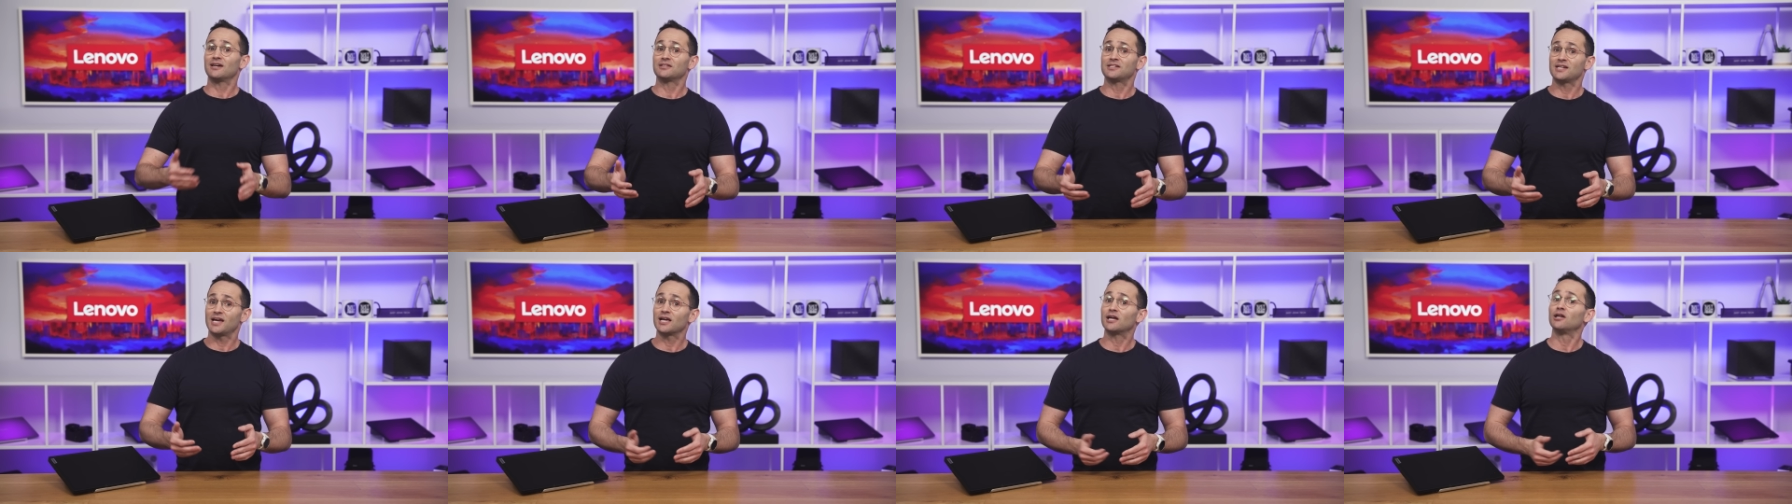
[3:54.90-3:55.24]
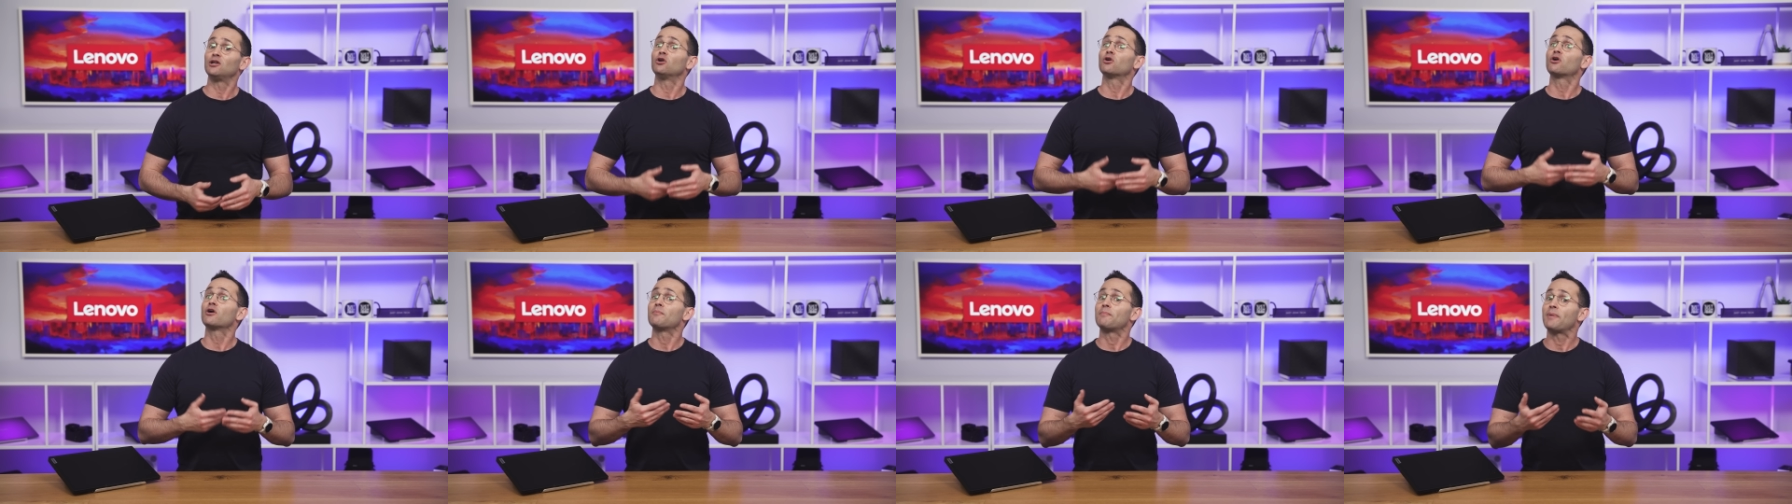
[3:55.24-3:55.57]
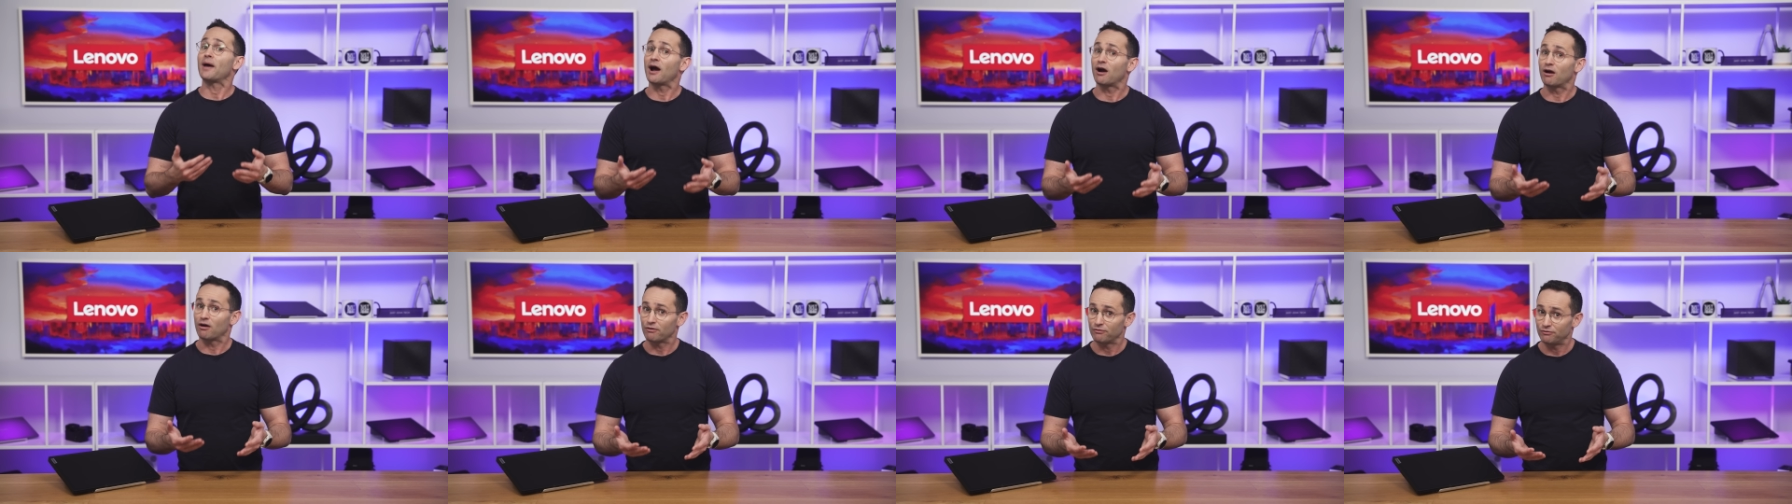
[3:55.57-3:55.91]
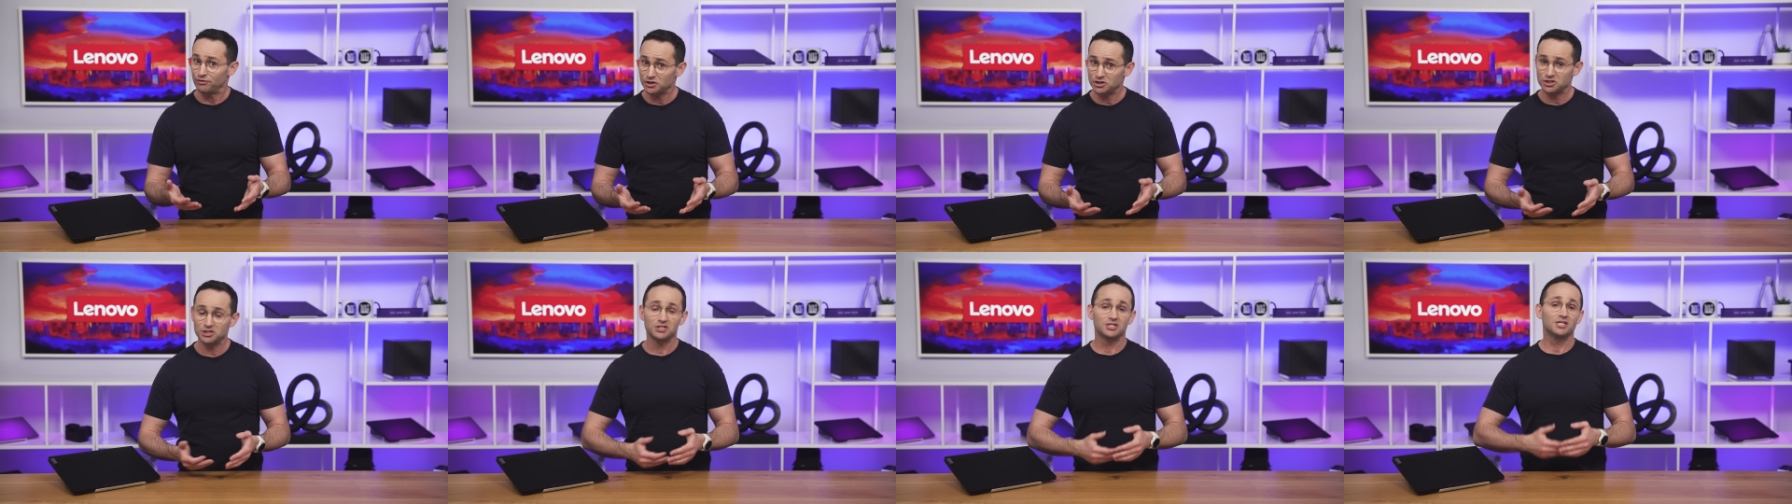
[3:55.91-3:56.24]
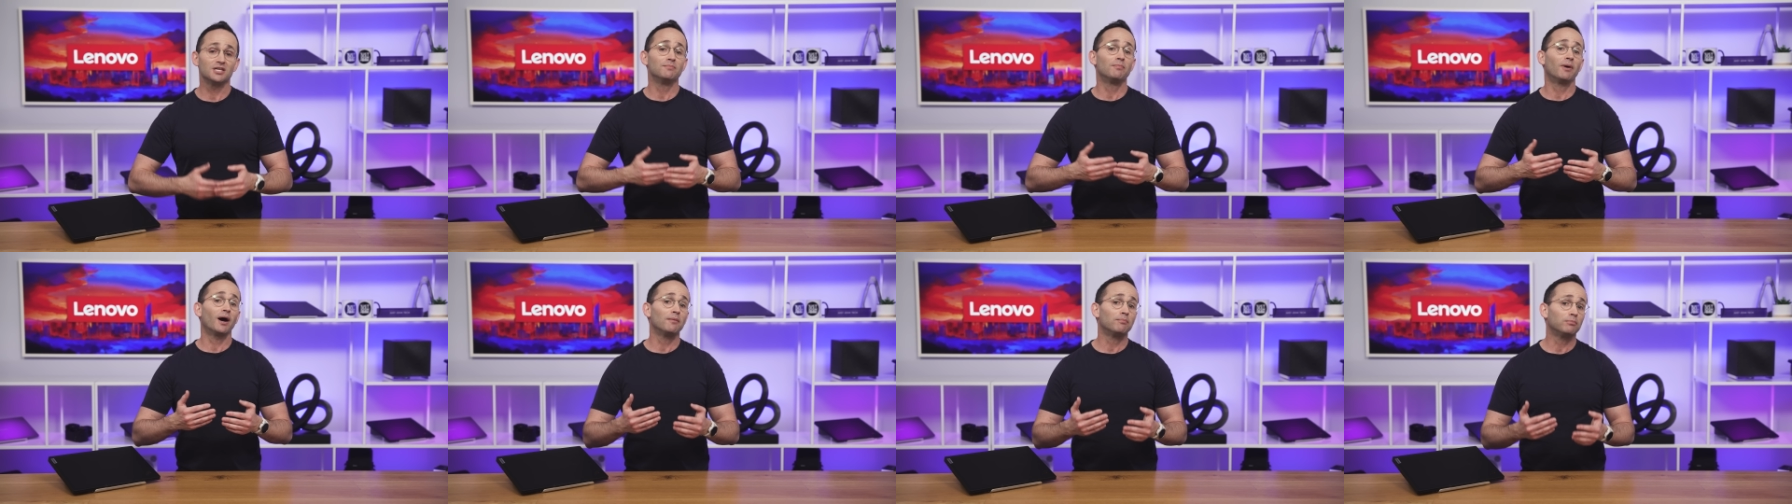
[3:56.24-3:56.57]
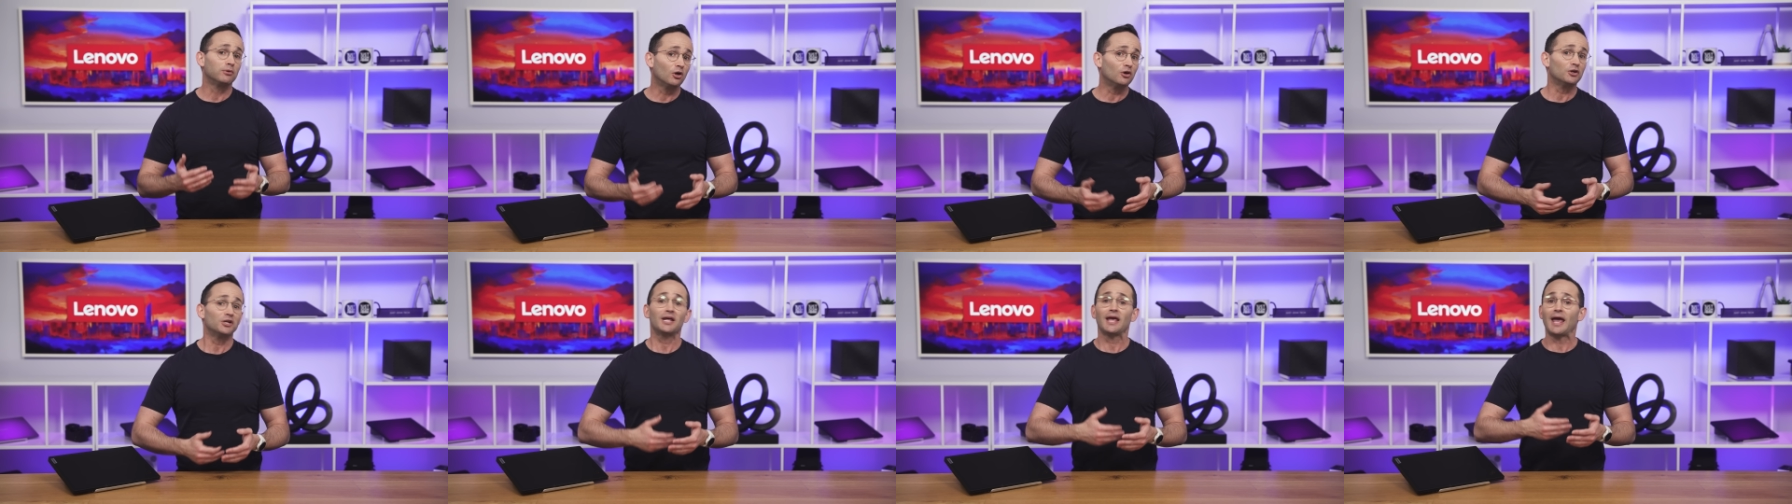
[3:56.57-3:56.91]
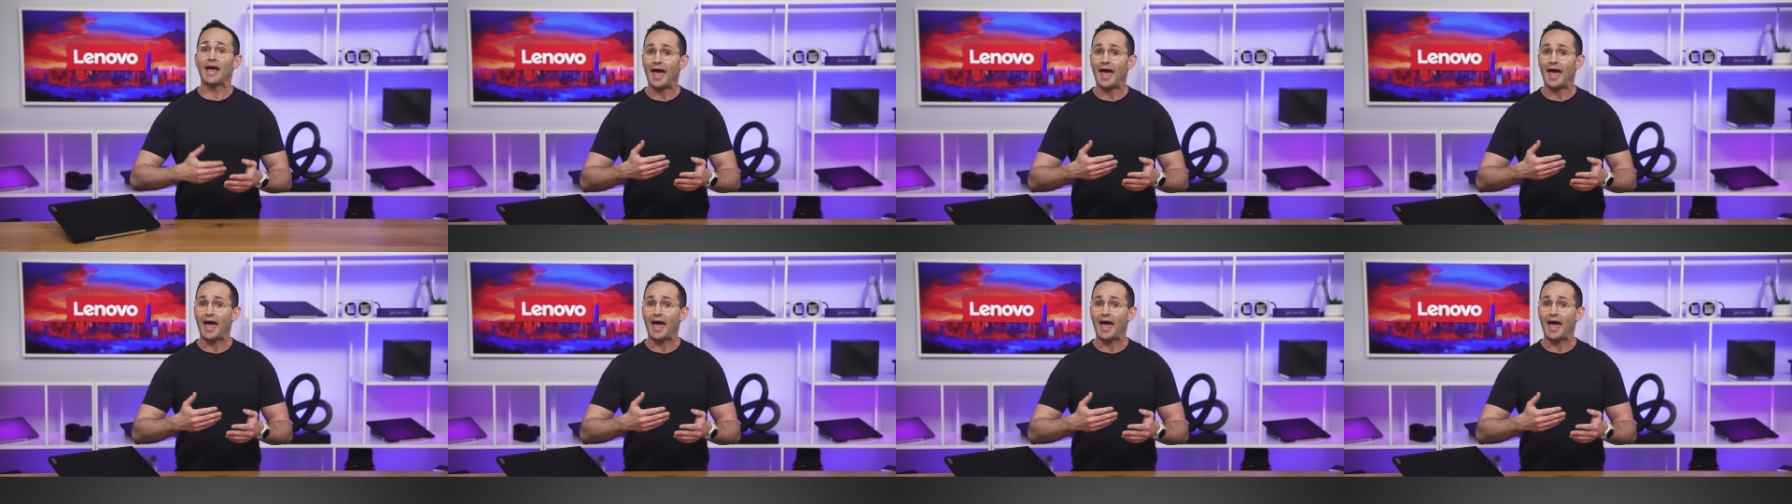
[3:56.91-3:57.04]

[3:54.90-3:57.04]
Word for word: now take a look at power efficiency by plotting